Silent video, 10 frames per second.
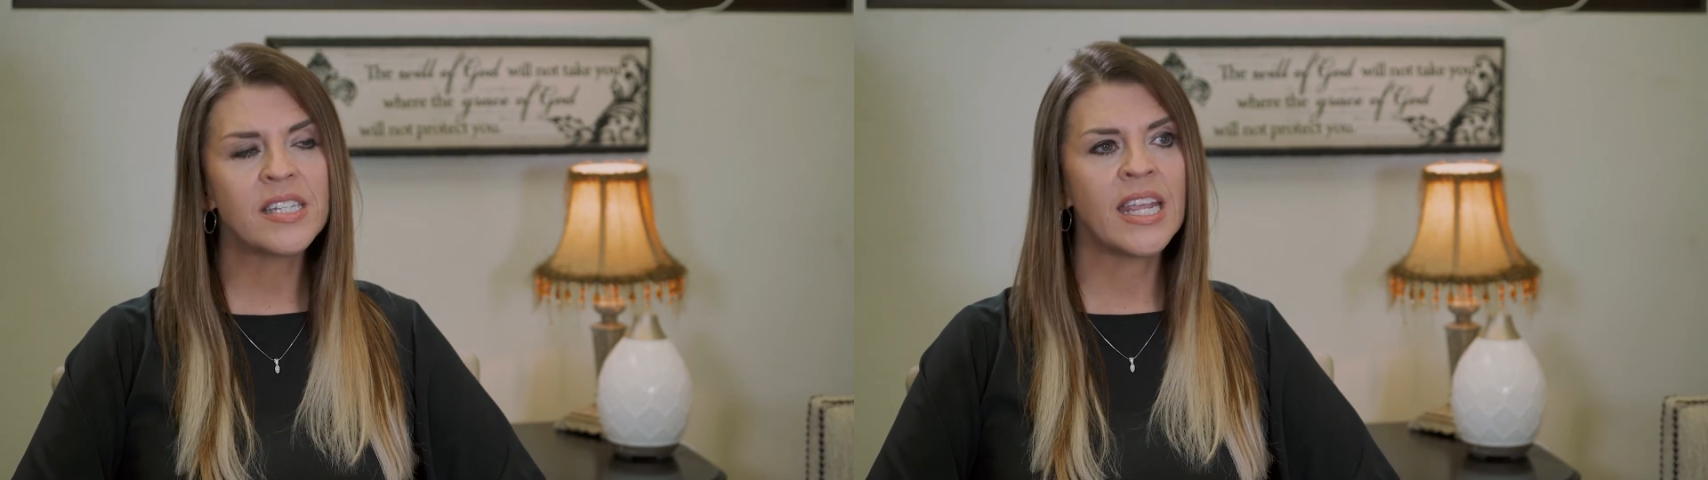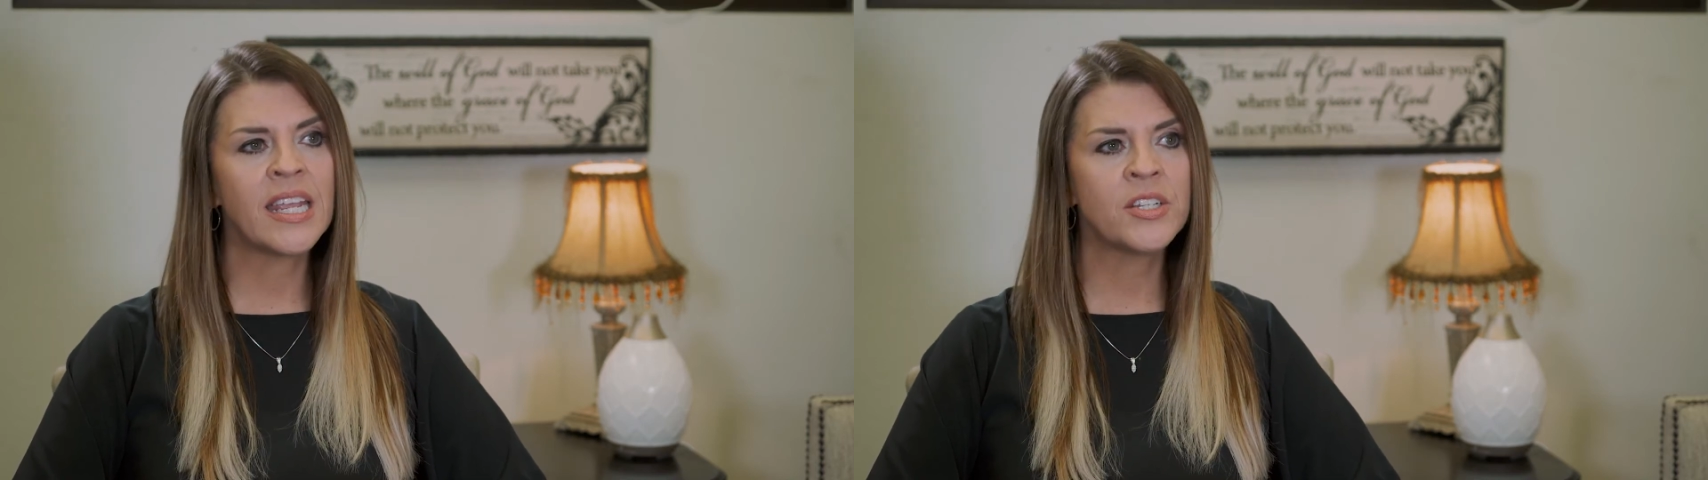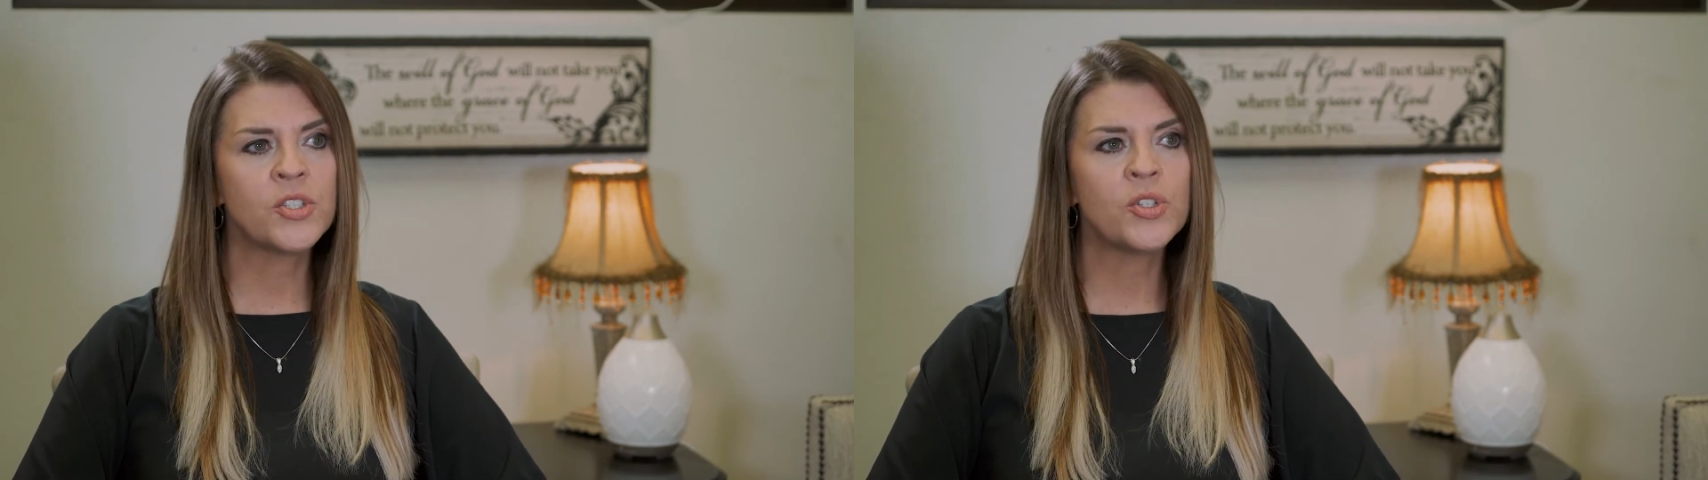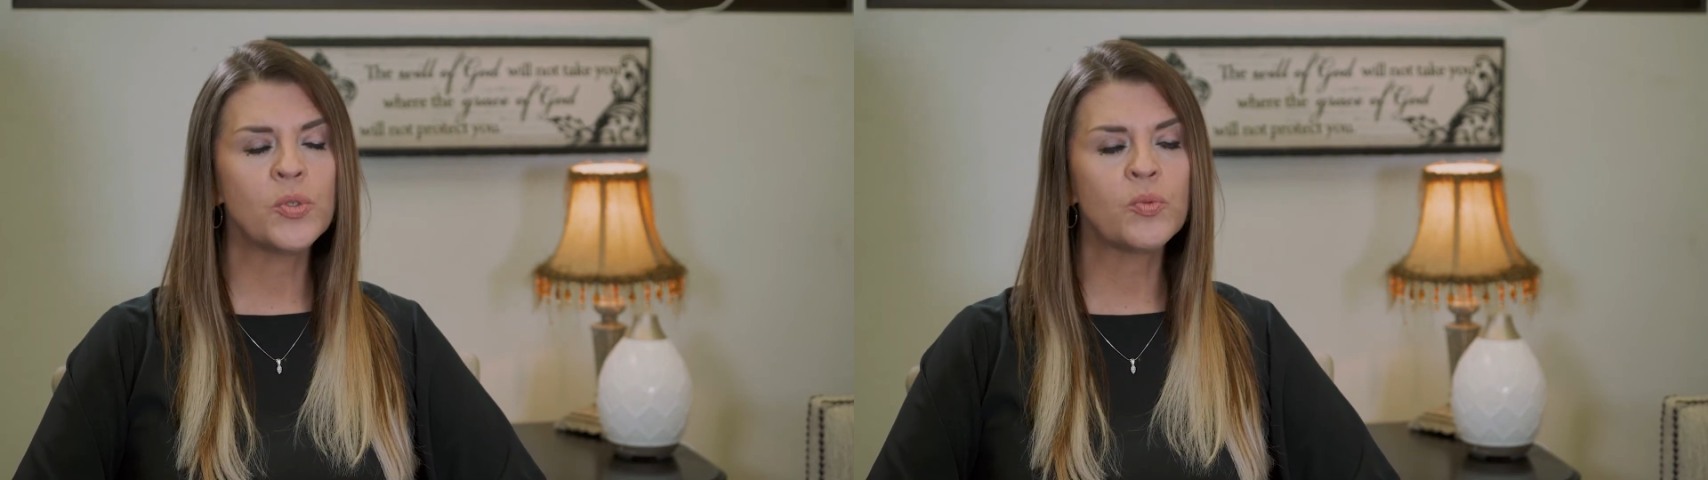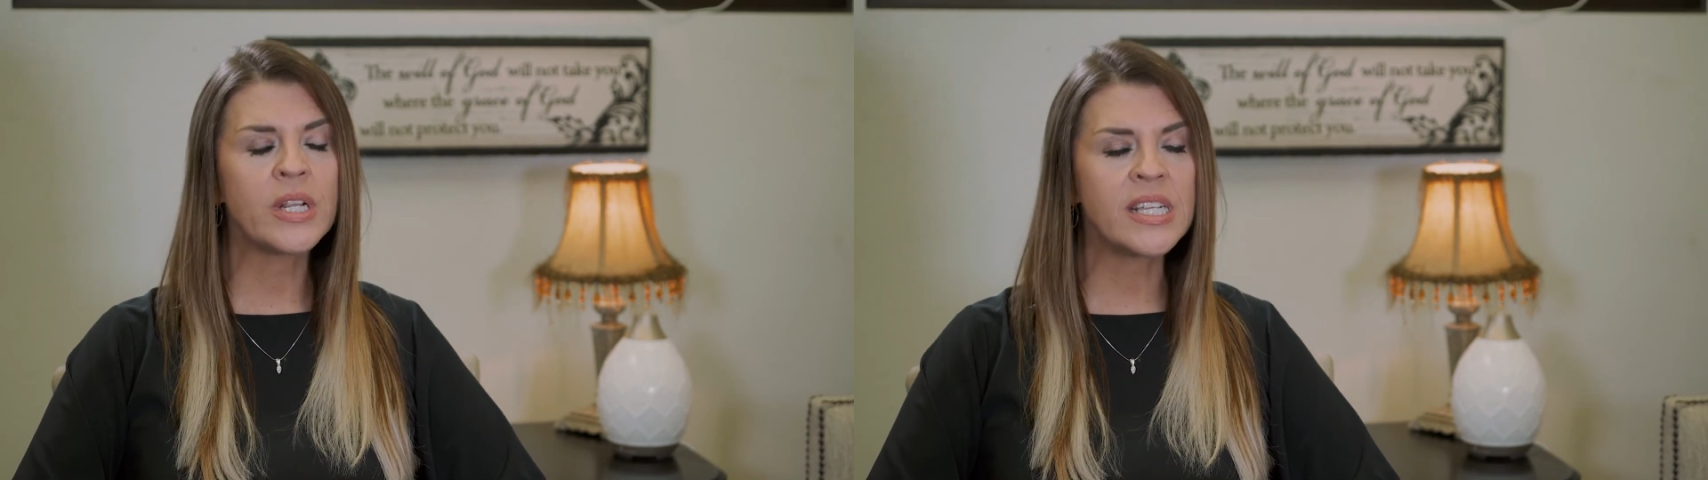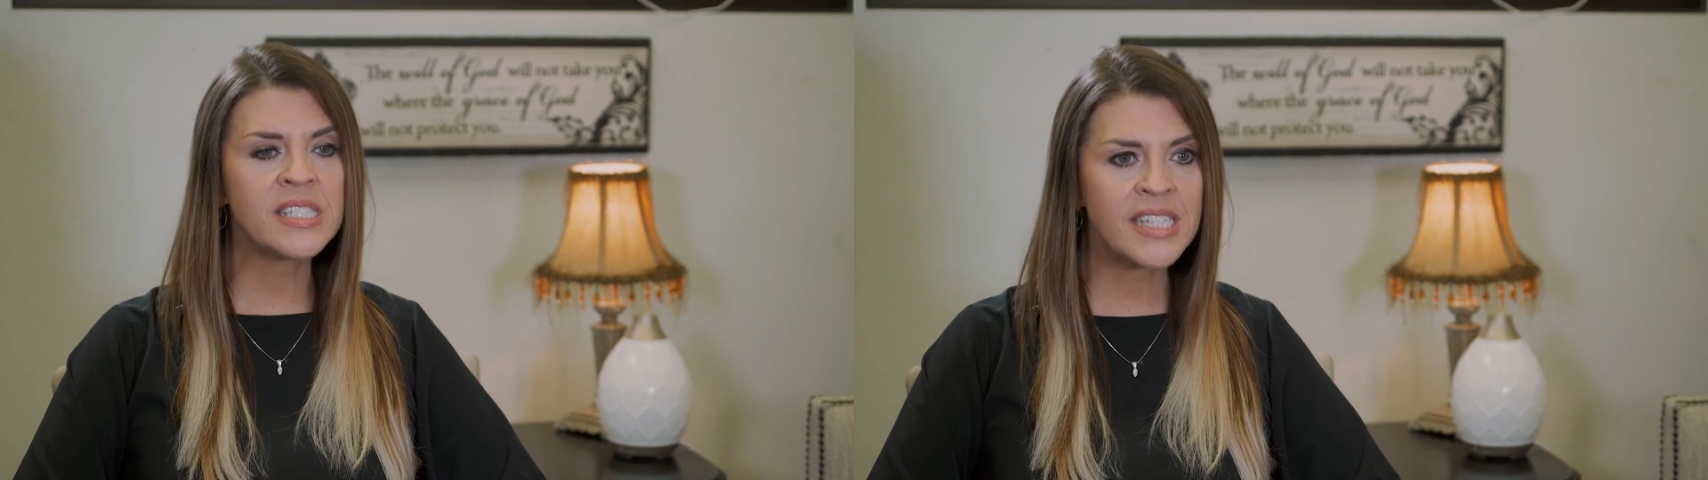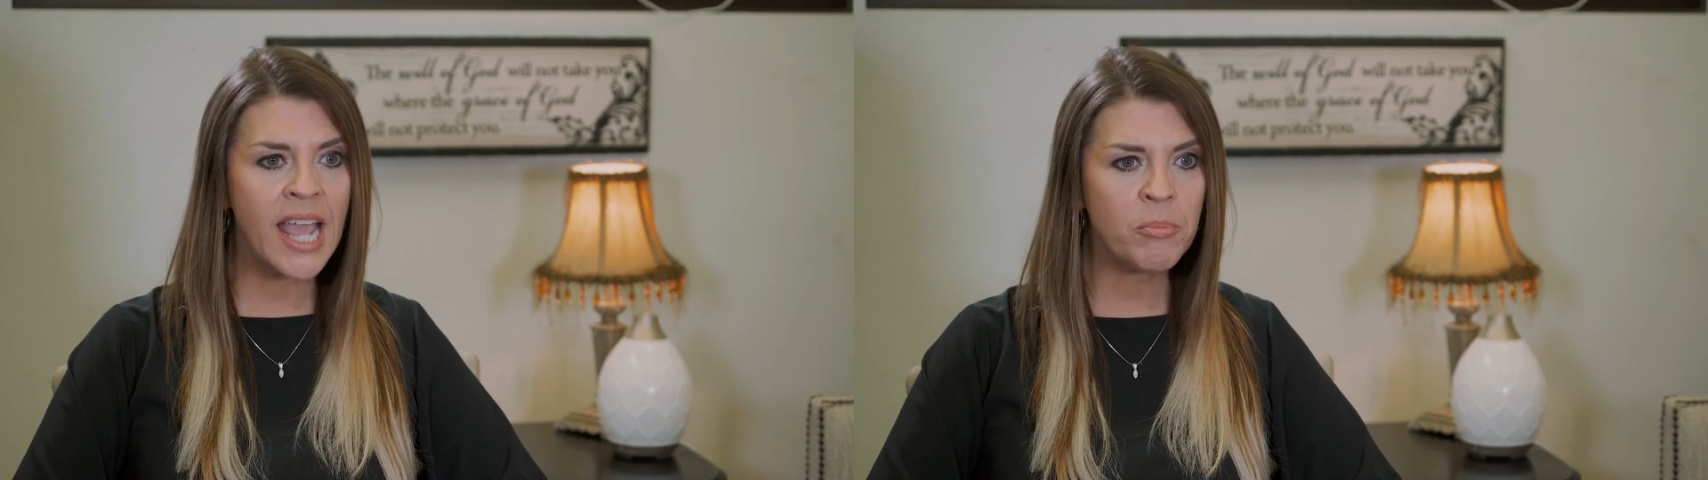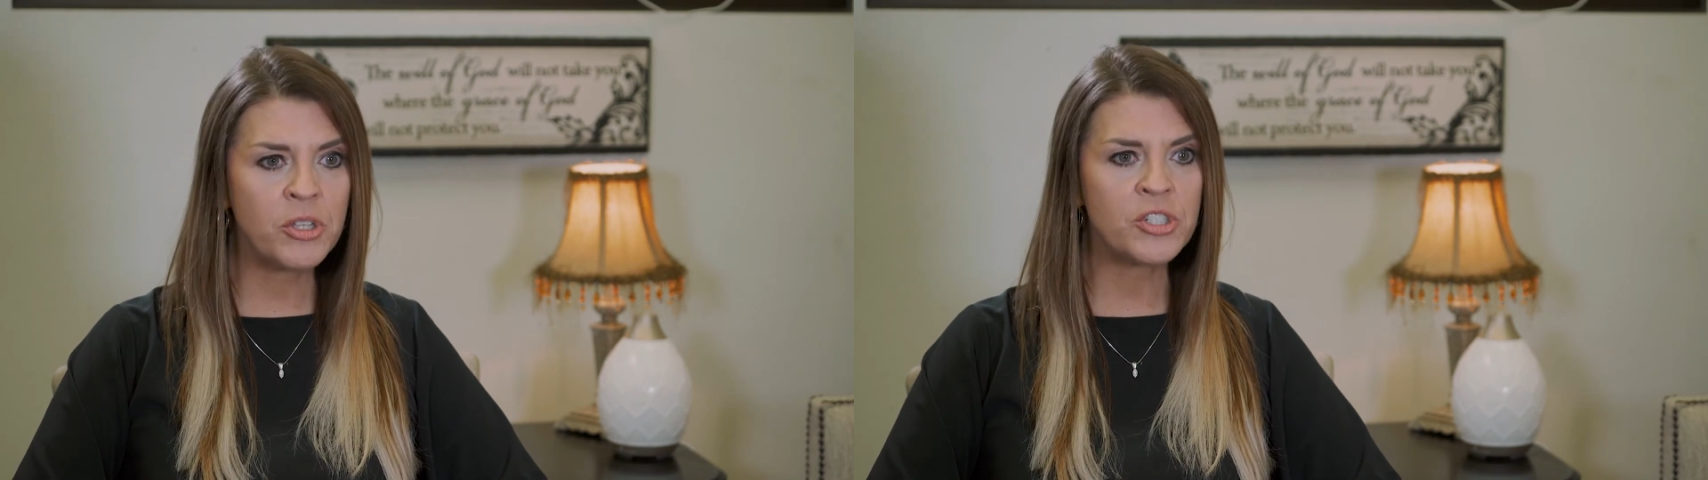and to
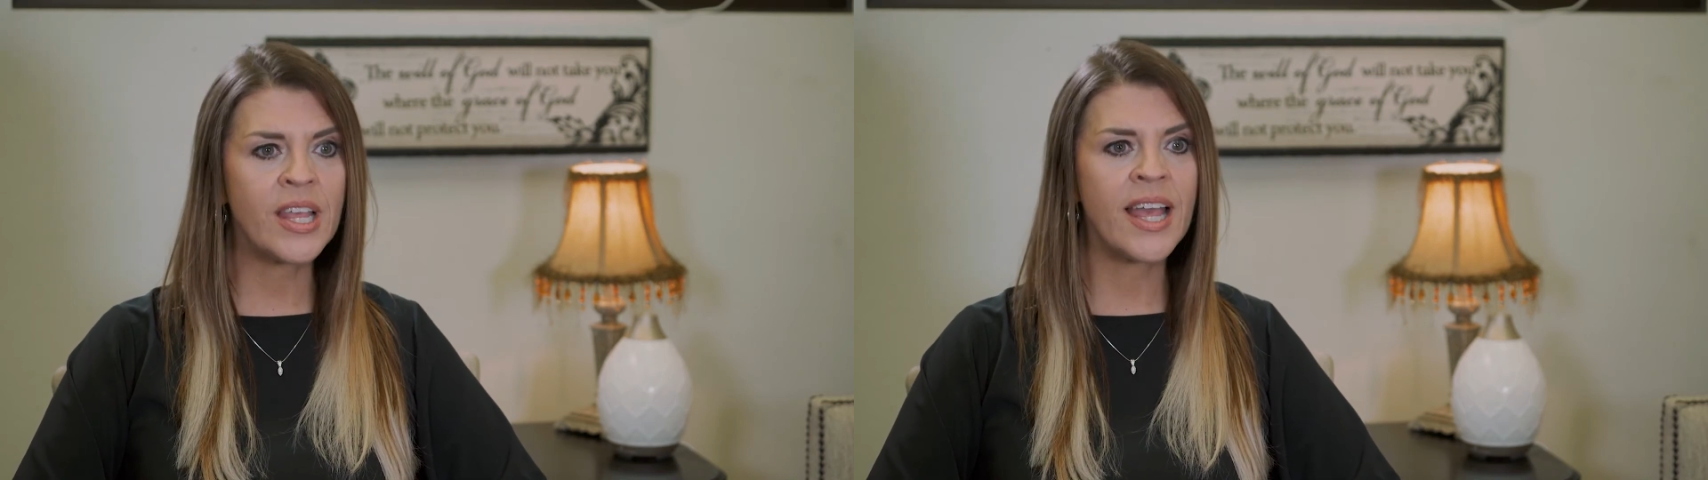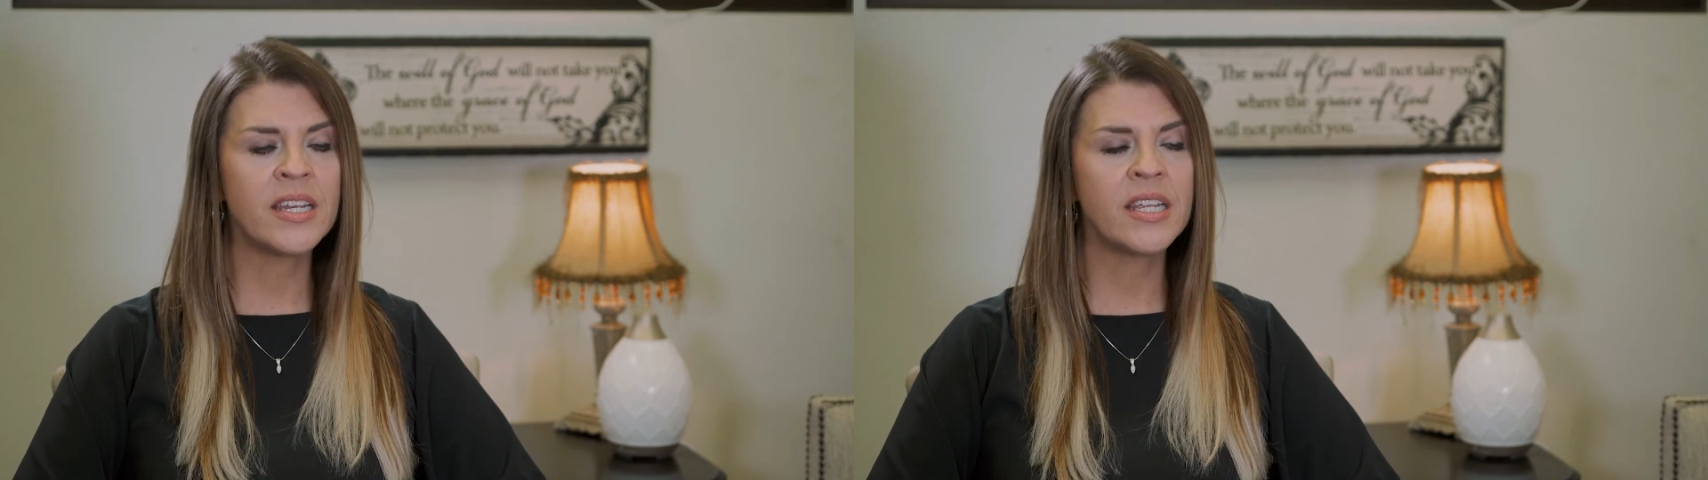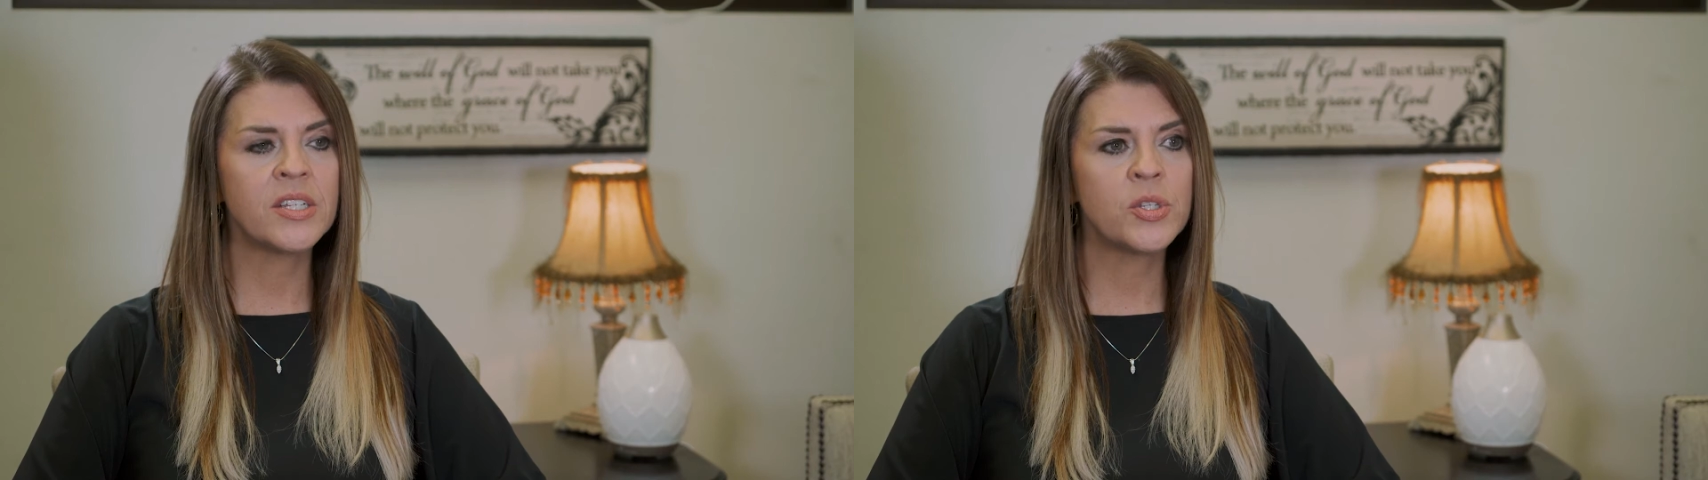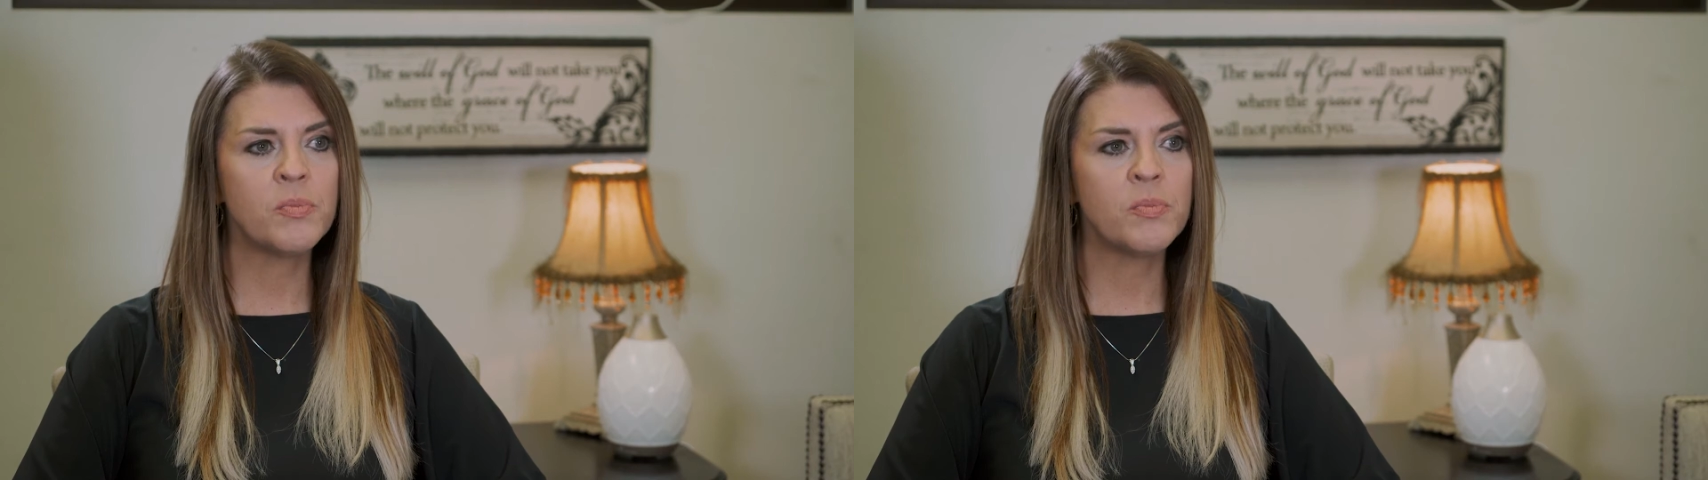reestablish that and